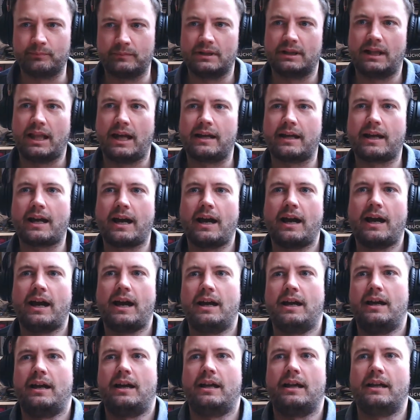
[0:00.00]
like,
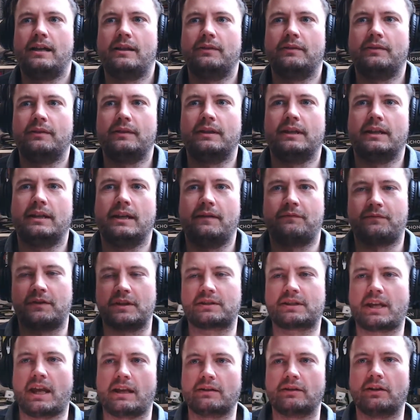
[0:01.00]
if the
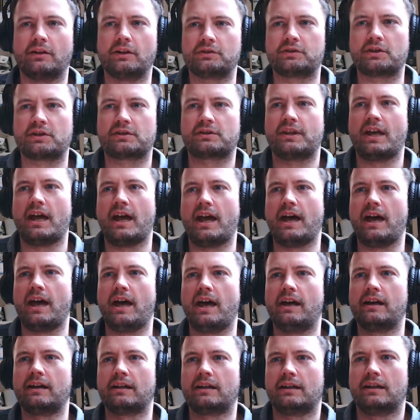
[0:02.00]
technology's
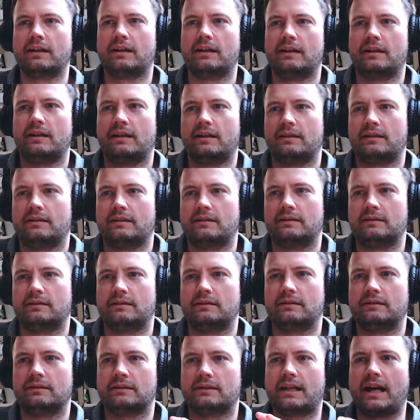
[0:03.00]
there,
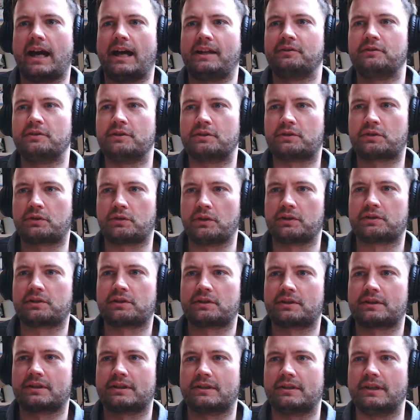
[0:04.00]
can you
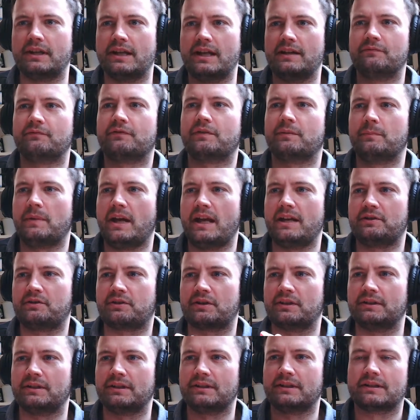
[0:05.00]
trust the
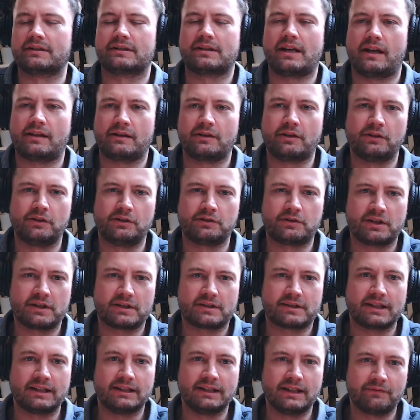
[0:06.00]
information that the technology
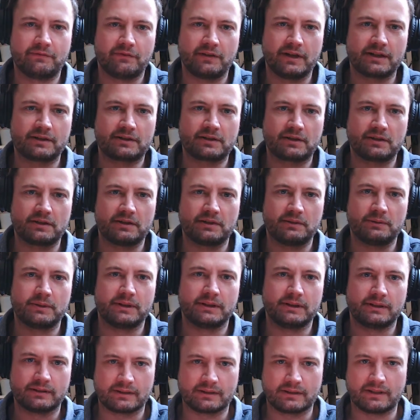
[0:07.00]
is delivering to
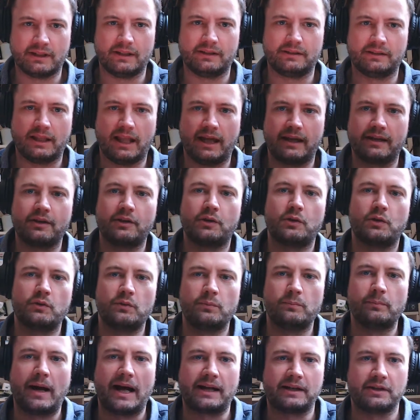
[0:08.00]
you, and like
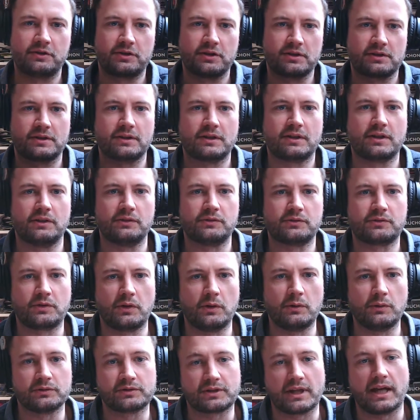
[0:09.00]
who manages and
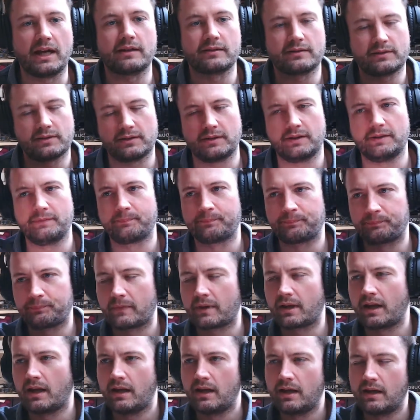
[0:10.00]
controls that? So
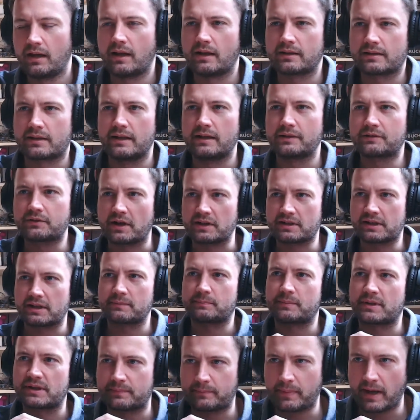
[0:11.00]
that's an interesting
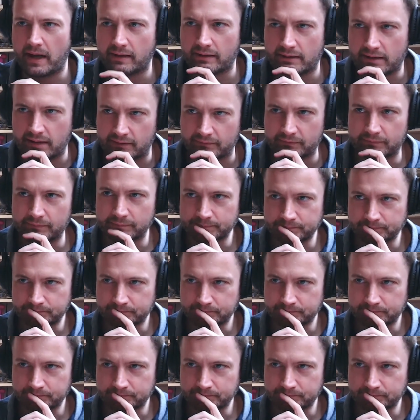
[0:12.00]
perspective.